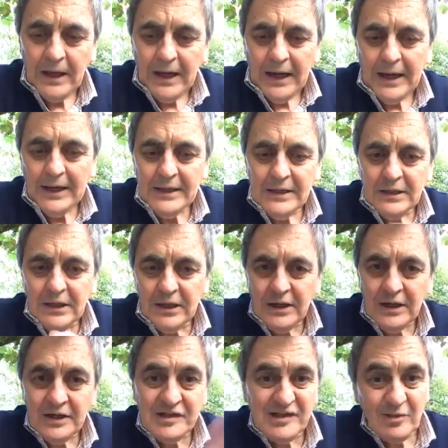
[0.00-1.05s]
Hey,
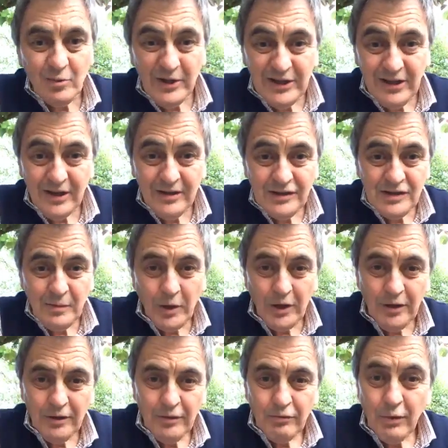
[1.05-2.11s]
it's the weekend
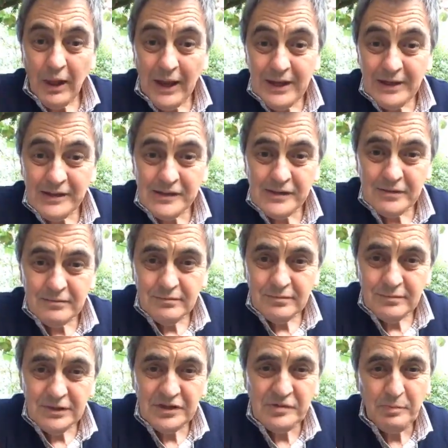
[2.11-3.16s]
tomorrow. Relax.
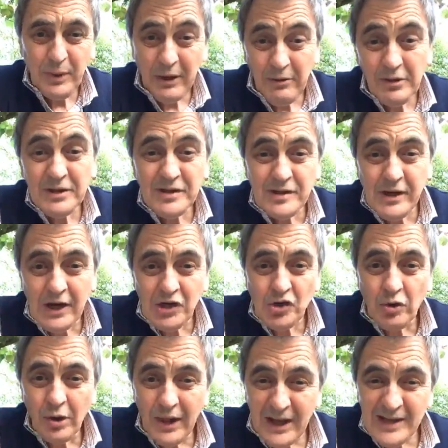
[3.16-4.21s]
Apparently it's
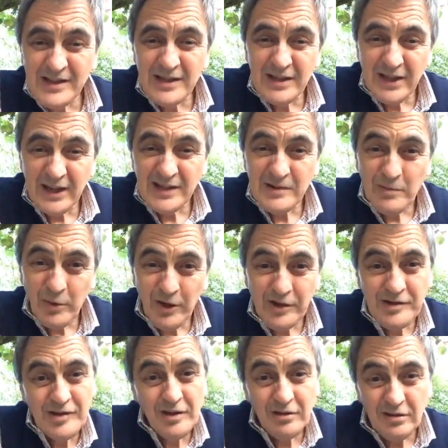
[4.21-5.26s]
National Lazy Day tomorrow,
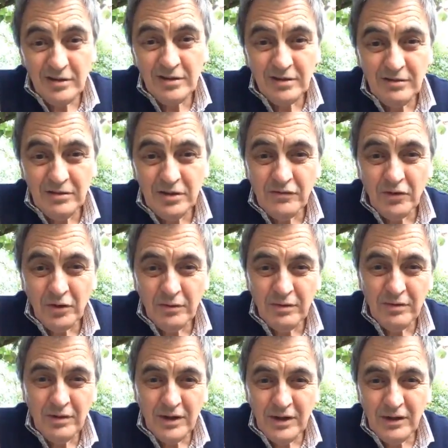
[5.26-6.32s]
so
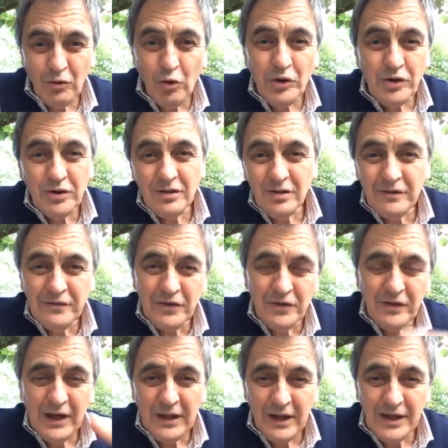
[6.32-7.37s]
if you're
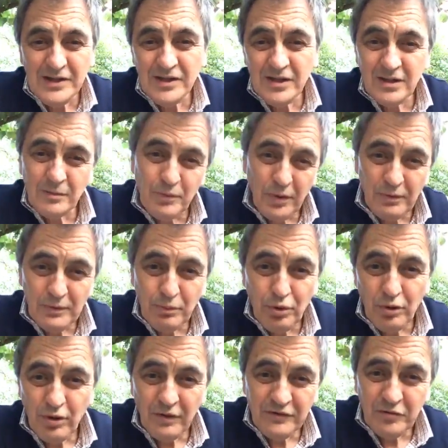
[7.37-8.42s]
that lazy, you could probably
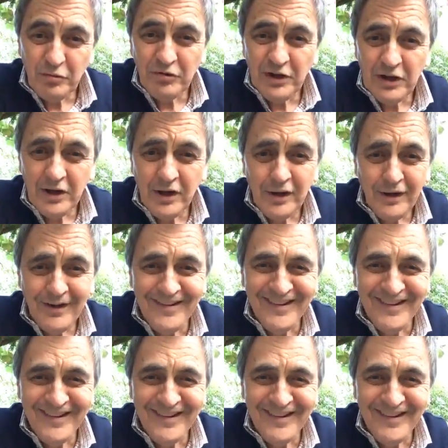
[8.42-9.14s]
put it off till Sunday.